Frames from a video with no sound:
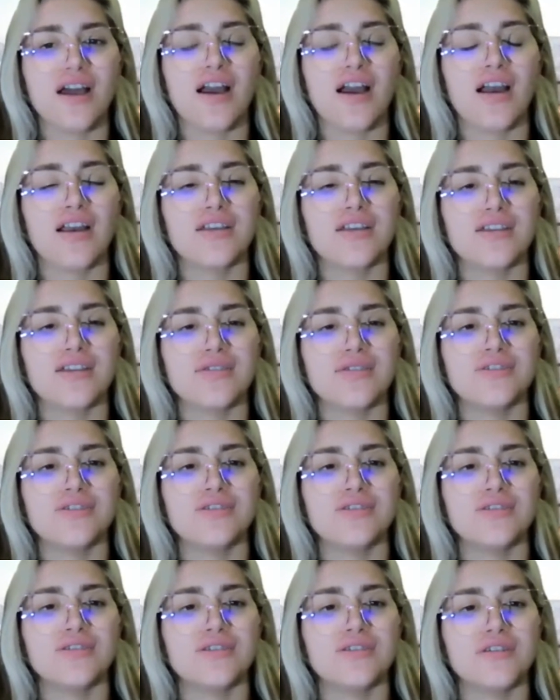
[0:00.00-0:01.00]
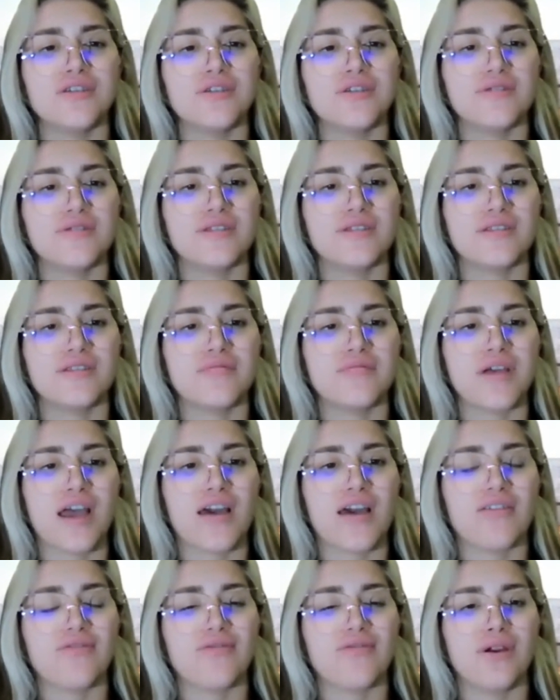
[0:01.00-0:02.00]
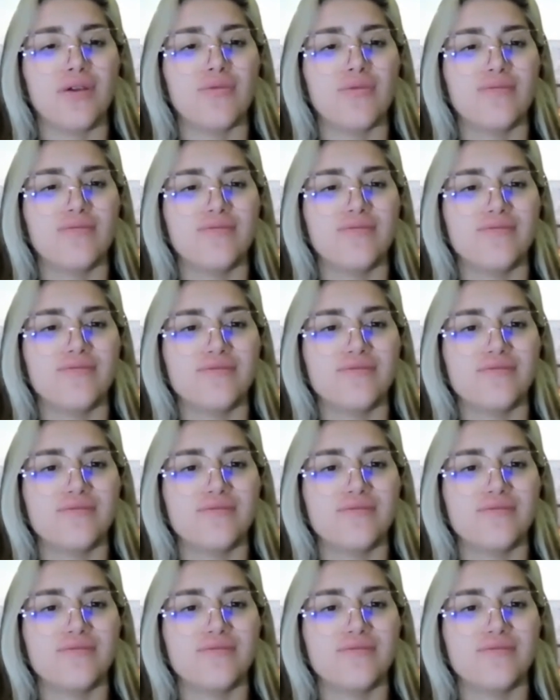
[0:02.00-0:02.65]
are usually used in a bathroom?